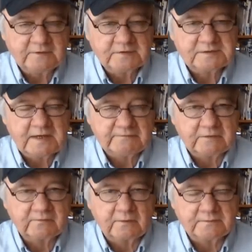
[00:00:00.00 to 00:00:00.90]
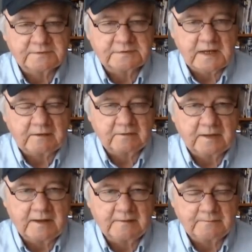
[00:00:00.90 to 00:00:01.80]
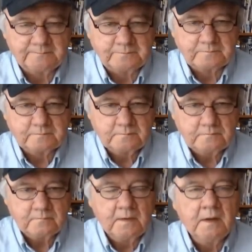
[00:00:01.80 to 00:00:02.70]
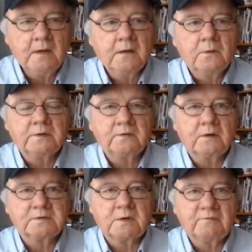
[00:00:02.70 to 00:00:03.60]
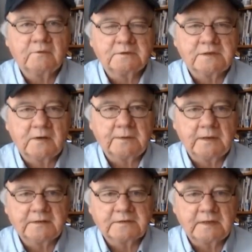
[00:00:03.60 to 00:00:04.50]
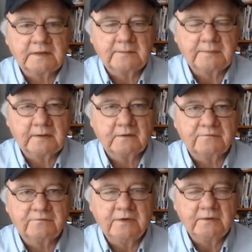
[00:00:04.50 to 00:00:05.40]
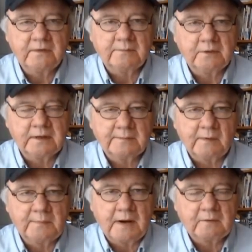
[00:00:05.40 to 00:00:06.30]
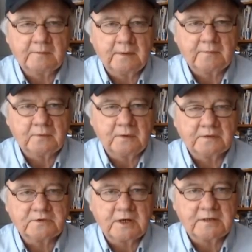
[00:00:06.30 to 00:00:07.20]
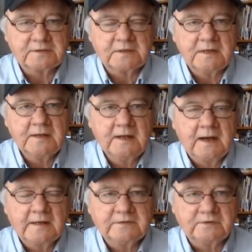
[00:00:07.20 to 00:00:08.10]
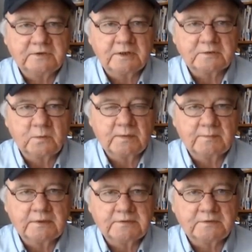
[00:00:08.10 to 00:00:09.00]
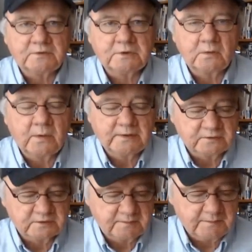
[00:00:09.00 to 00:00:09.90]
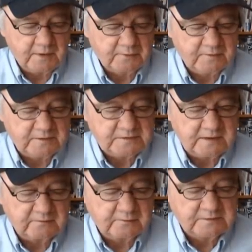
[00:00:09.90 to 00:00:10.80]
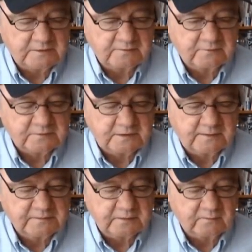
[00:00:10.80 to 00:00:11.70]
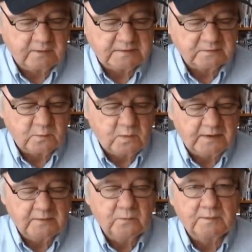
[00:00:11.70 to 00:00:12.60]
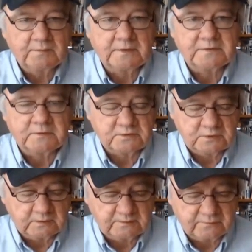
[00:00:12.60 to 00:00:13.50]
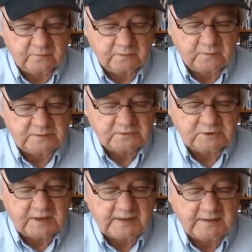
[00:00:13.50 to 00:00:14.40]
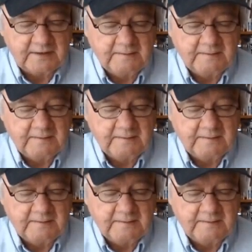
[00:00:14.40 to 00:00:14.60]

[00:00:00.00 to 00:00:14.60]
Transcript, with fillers: in the seventh from Southland. QuickDog software has helped me isolate a pair of very playable Power Pup long shots. I suggest a win place and show wagers on both of these entries. The first comes in race one, win place and show on a four to one shot.